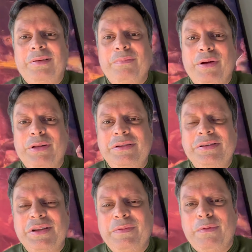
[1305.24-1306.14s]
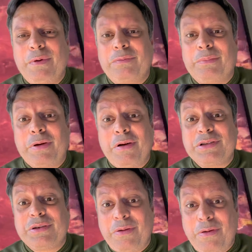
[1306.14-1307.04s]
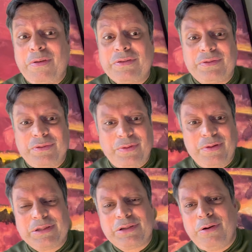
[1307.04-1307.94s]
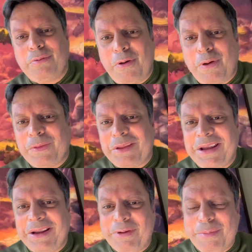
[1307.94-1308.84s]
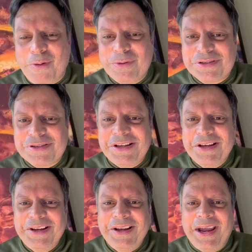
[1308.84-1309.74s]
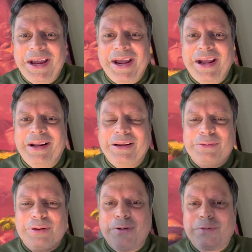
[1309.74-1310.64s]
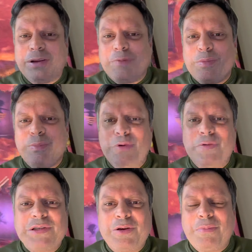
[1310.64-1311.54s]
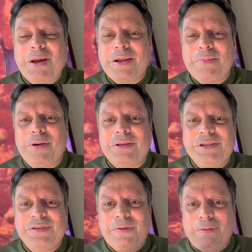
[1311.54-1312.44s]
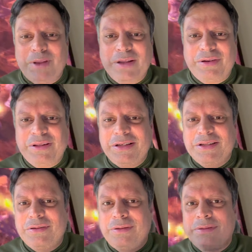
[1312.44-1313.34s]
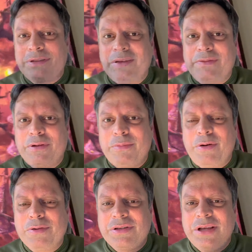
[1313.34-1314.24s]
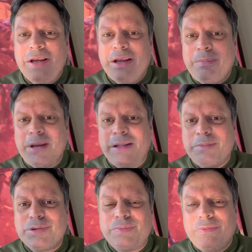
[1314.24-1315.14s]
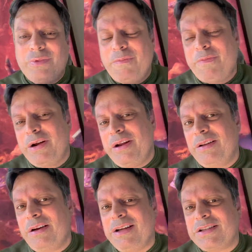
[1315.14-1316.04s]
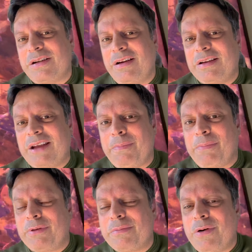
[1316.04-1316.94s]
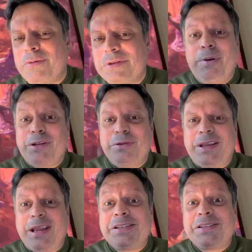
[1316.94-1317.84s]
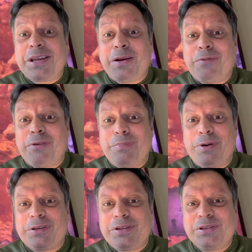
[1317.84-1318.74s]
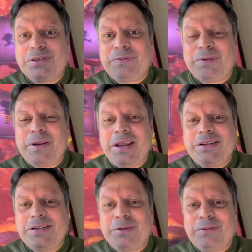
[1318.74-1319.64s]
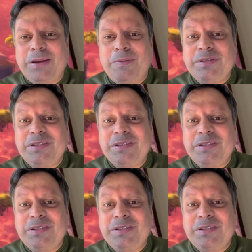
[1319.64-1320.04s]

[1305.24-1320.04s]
buttons involved, because also on the remotes, they removed so many buttons from the traditional TV remotes and made them very nice, like Apple remotes. But you get several buttons for each of the